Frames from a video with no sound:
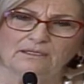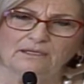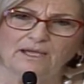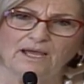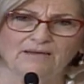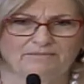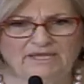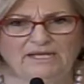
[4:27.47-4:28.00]

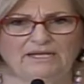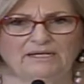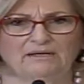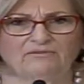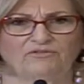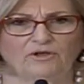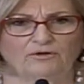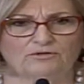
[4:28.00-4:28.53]
How many
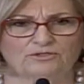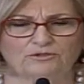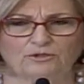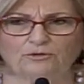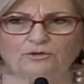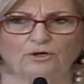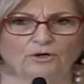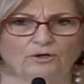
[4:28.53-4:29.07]
of those
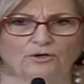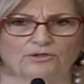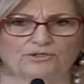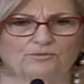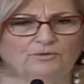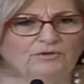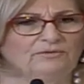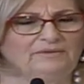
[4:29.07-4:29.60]
little girls
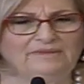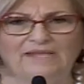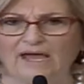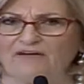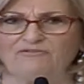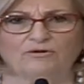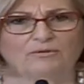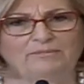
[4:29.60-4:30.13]
will
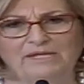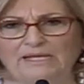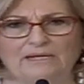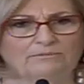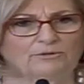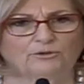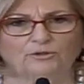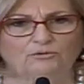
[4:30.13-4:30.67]
never be
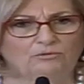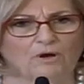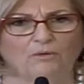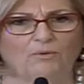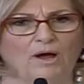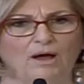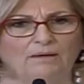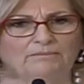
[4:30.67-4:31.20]
able to
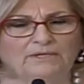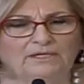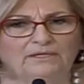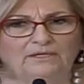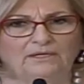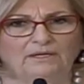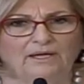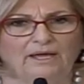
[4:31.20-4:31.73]
grow up
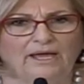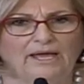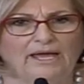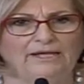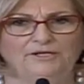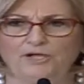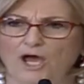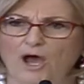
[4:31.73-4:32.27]

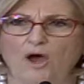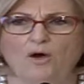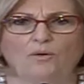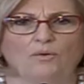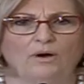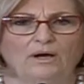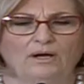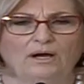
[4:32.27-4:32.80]
and
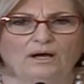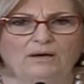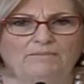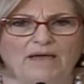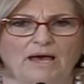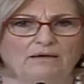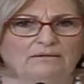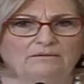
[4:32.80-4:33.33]
know
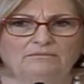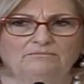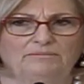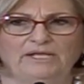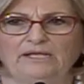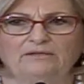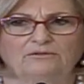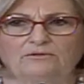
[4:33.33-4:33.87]
about
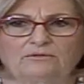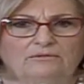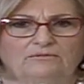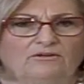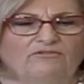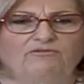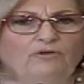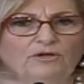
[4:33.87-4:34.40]
being
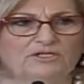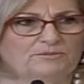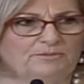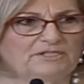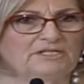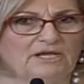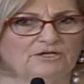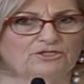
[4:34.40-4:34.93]
their fullest
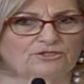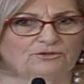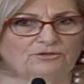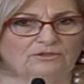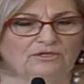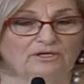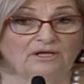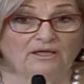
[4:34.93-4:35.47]

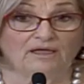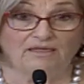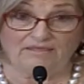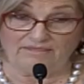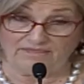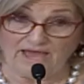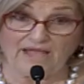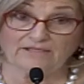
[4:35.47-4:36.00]
potential?
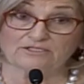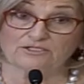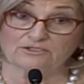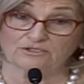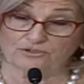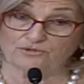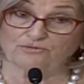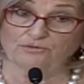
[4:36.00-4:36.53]
That's
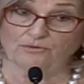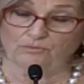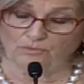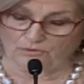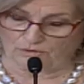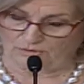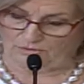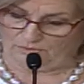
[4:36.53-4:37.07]
the true
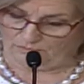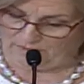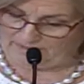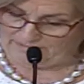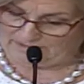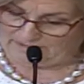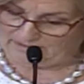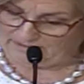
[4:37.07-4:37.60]
war on
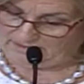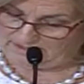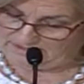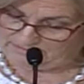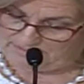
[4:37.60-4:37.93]
women, let's